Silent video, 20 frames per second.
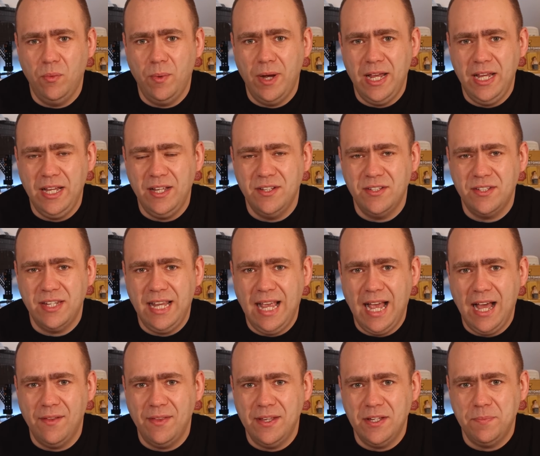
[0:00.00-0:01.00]
where you can see
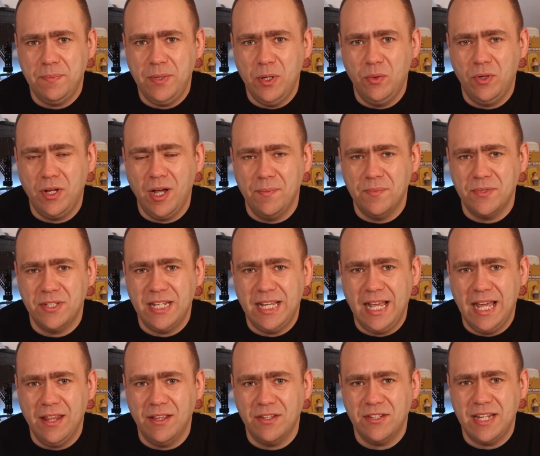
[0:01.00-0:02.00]
how this build comes
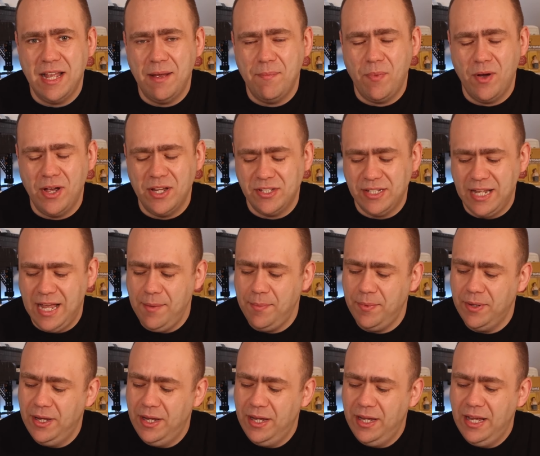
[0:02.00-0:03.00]
together step by
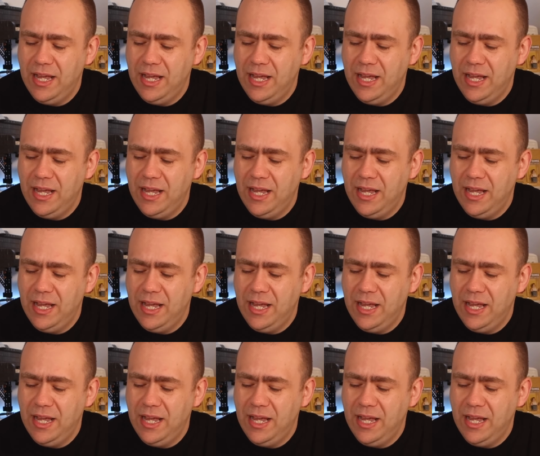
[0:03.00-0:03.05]
step.